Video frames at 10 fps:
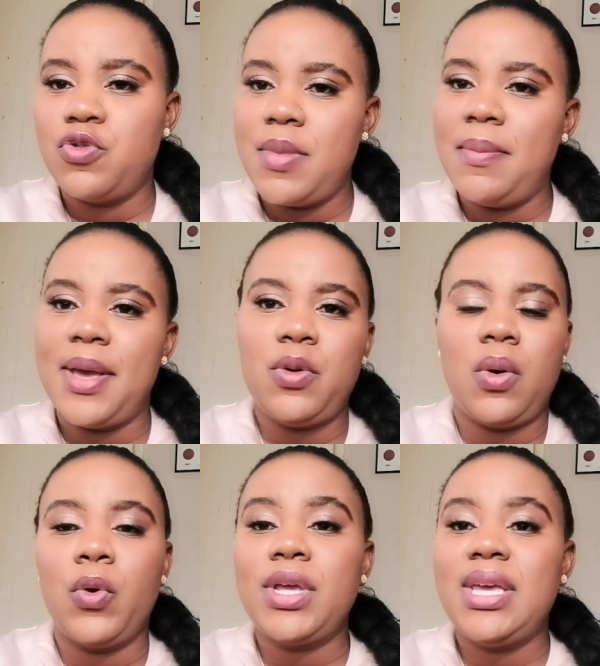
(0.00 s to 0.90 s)
Remember, you are
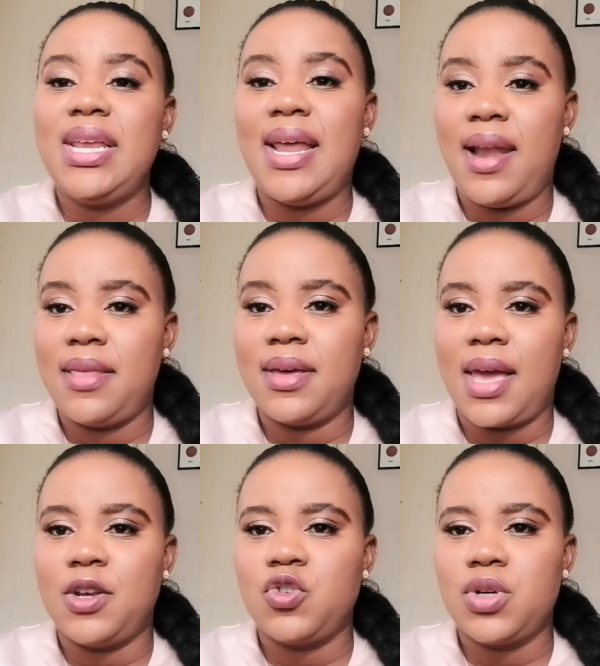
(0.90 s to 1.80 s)
working in another
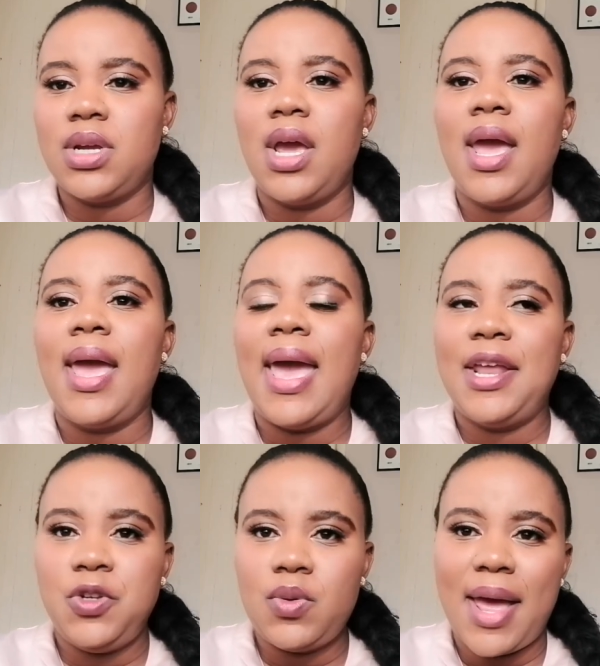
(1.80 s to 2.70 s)
country
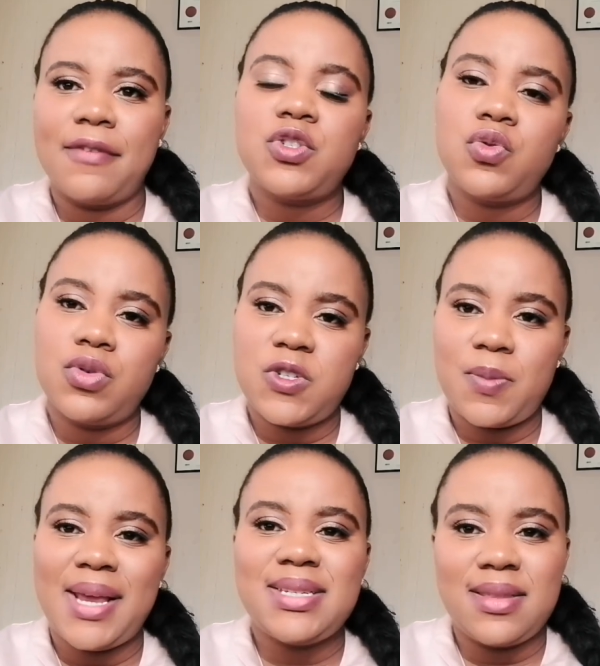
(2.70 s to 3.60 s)
and you have to
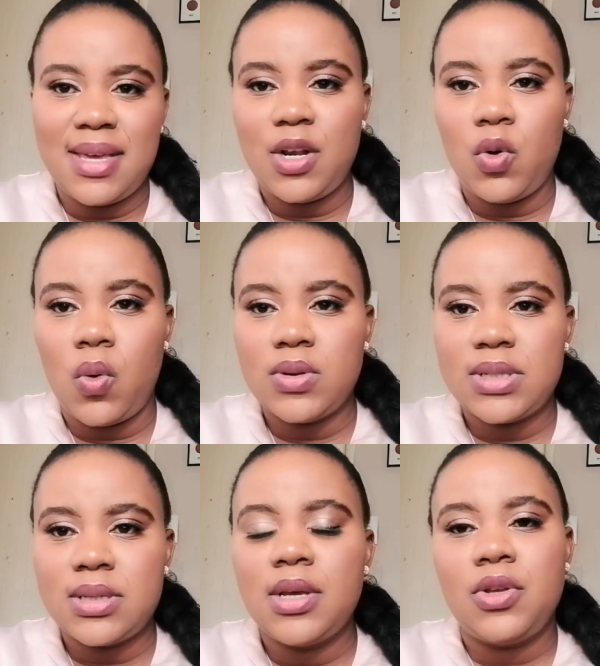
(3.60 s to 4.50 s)
respect their
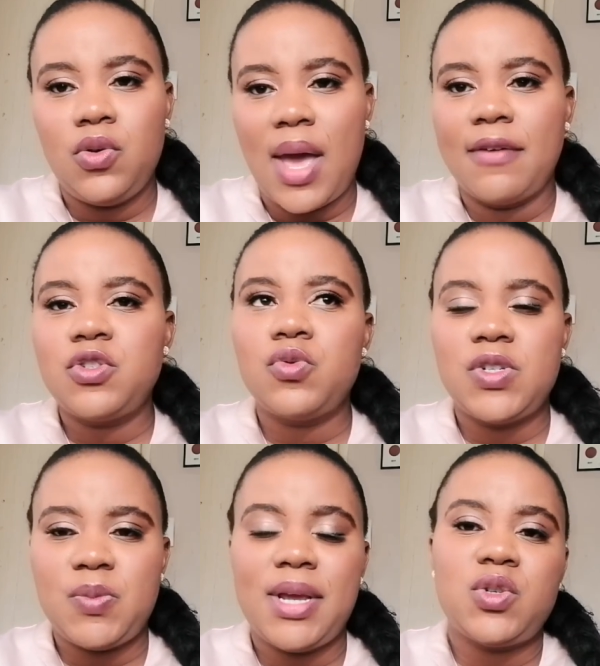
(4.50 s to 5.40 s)
laws. You have to
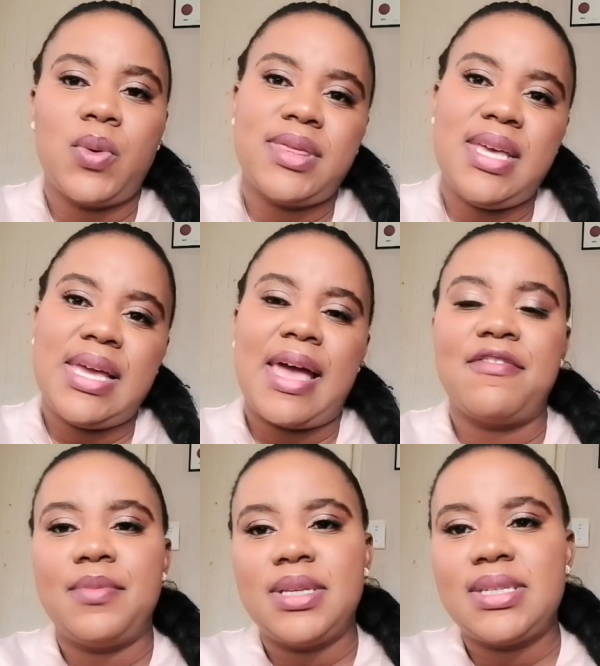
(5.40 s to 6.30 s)
respect what their
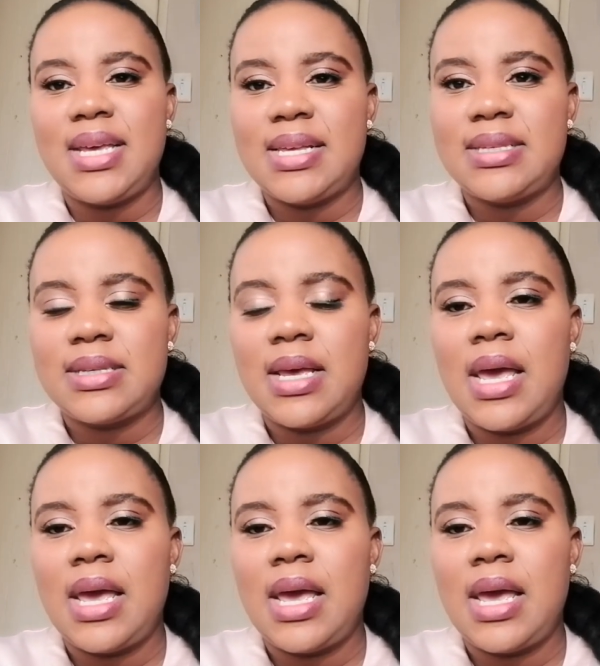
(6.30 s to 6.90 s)
government says.